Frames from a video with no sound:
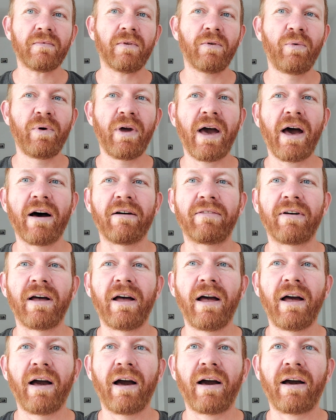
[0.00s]
We have
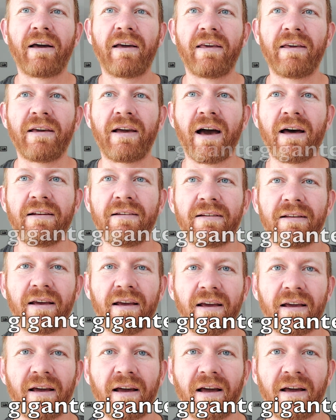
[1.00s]

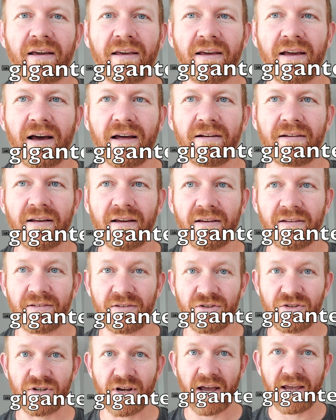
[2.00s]
gigante. Gigante is
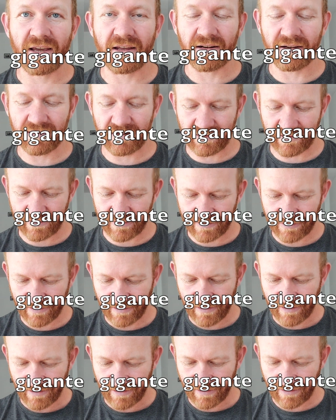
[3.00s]
giant.
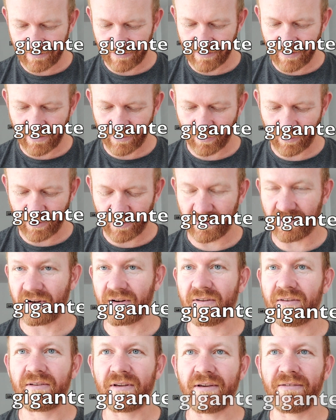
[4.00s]
There's another word that
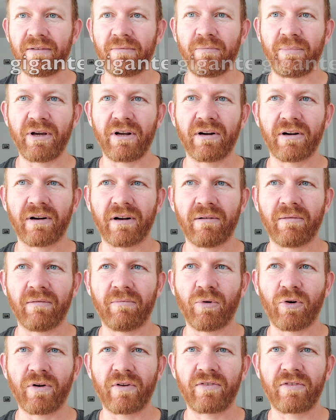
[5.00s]
is even bigger and
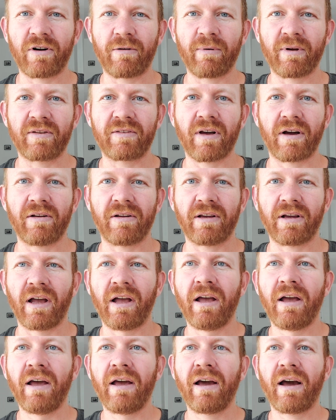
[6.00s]
more disturbing sounding.
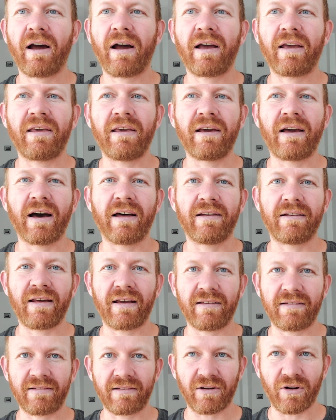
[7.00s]

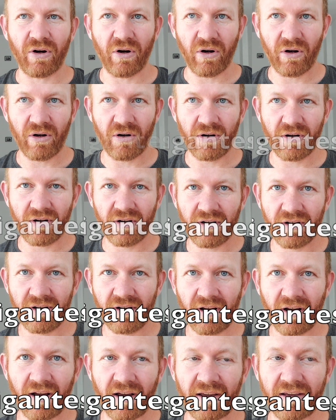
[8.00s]
Gigantesco.
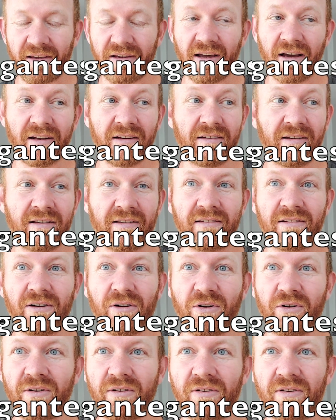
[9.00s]

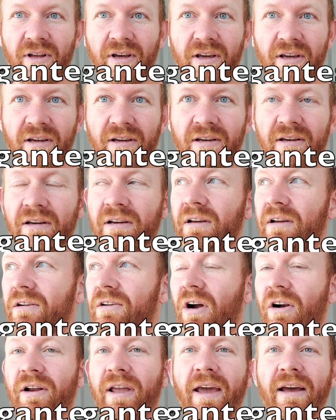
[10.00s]
Gigantesco is like
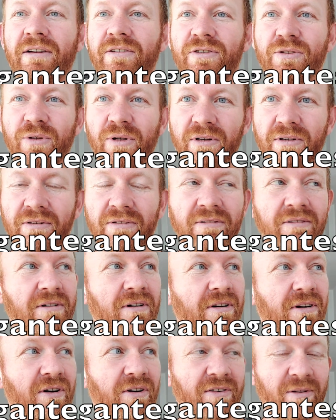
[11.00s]
gargantuan
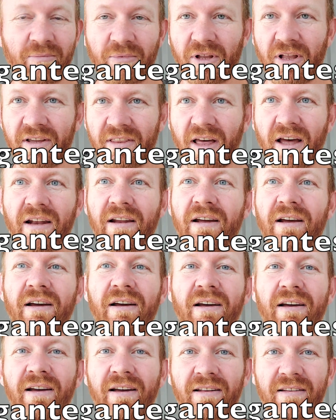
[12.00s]
or something like that.
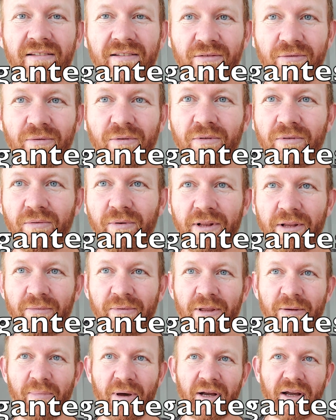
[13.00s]
It's really,
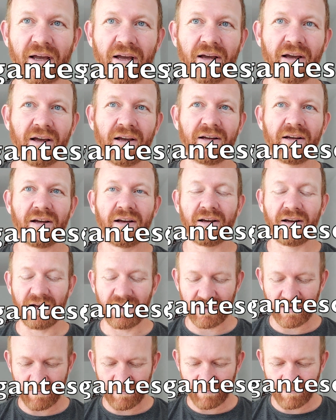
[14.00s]
really big.
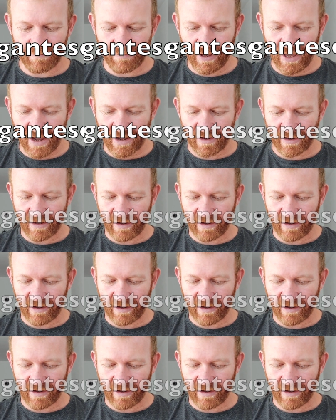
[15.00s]
But yeah,